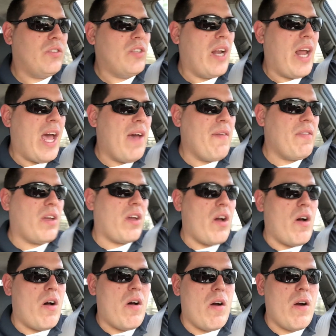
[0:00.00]
should have the
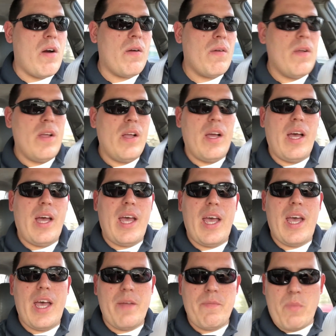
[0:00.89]
car
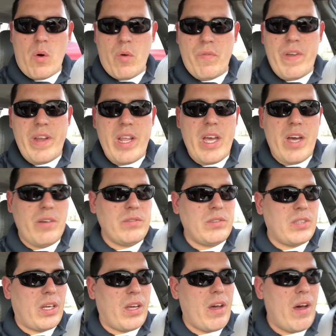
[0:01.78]
and more
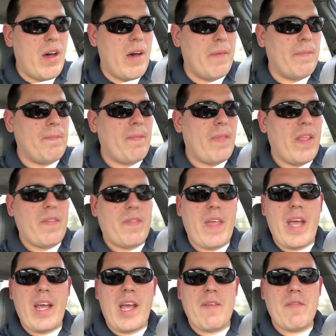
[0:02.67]
videos to come.
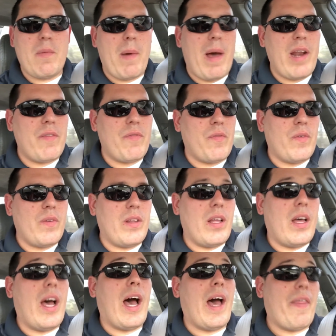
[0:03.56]
I
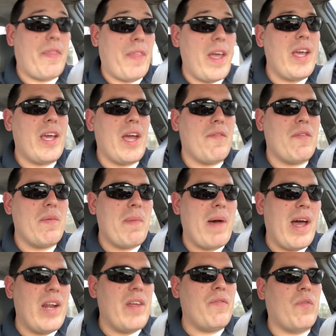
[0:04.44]
thank
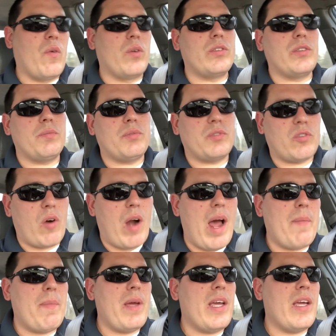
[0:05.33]
everybody for
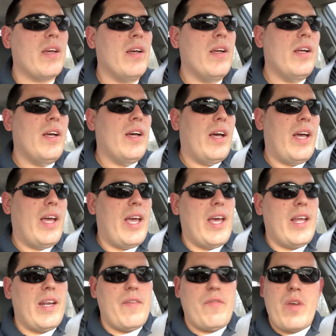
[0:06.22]
subscribing.
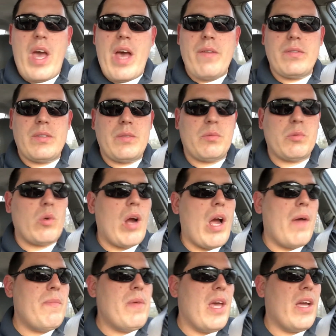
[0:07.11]
And if you haven't
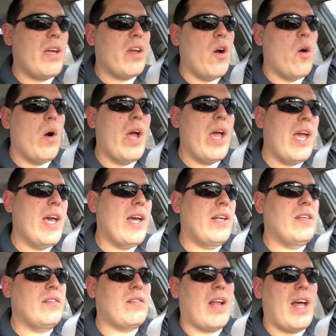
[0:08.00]
subscribed yet, go
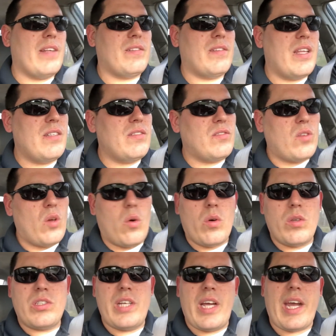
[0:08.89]
ahead. There's lots of things in
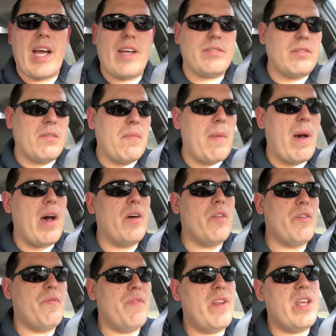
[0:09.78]
store. Check out some of my
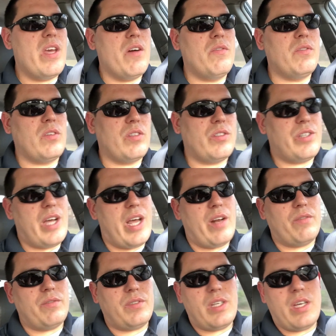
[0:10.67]
other videos on the
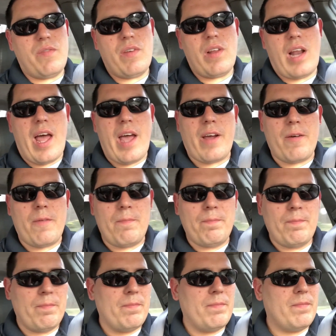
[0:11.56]
channel, see if you like them.